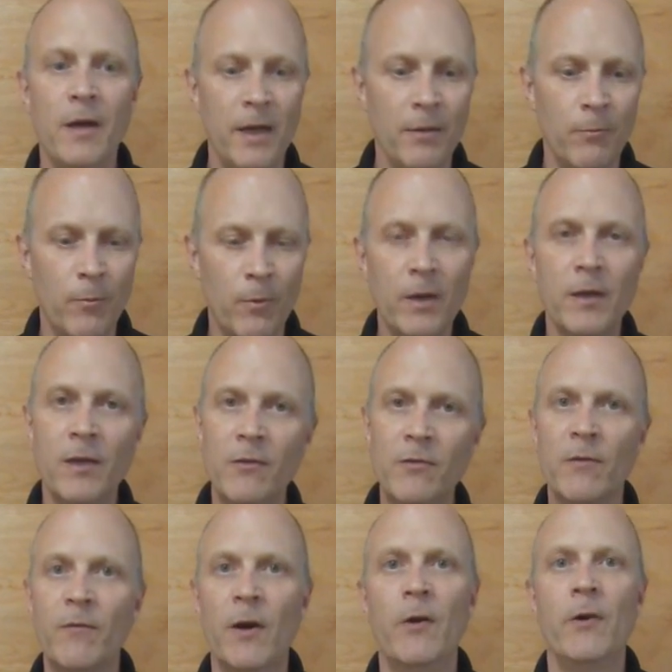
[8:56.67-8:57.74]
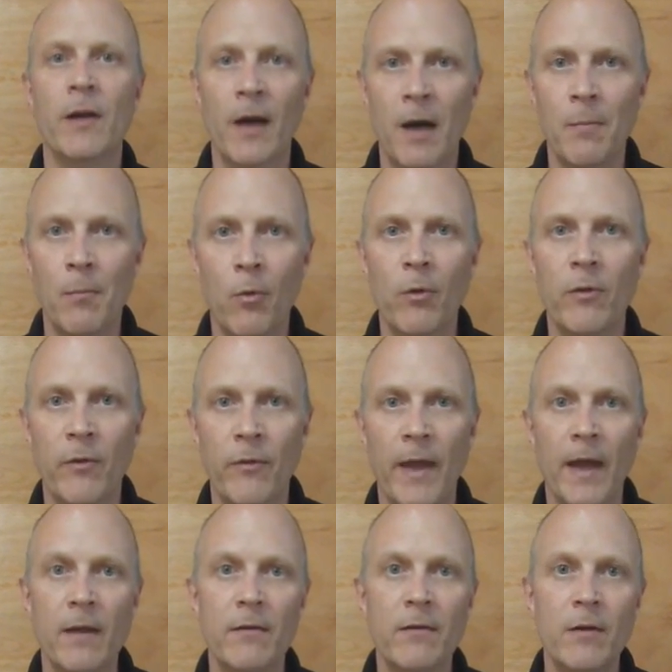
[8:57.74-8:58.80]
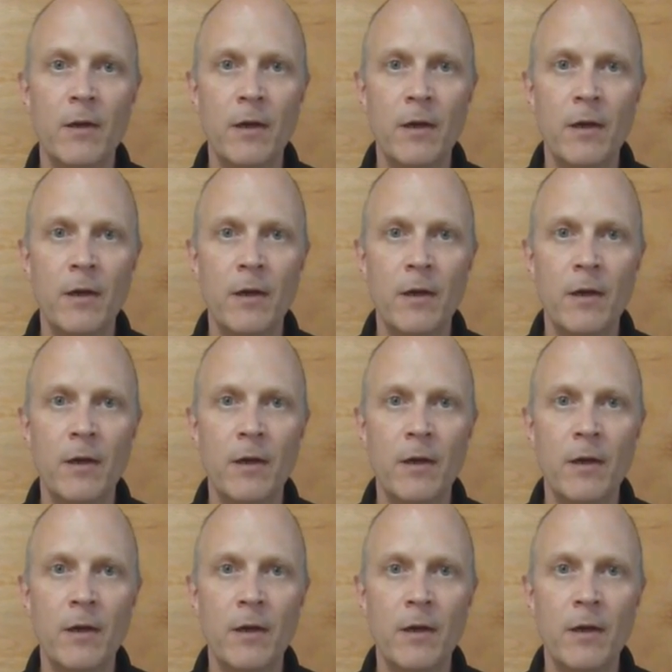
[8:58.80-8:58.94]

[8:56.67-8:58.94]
It really needs to vary a lot more than that.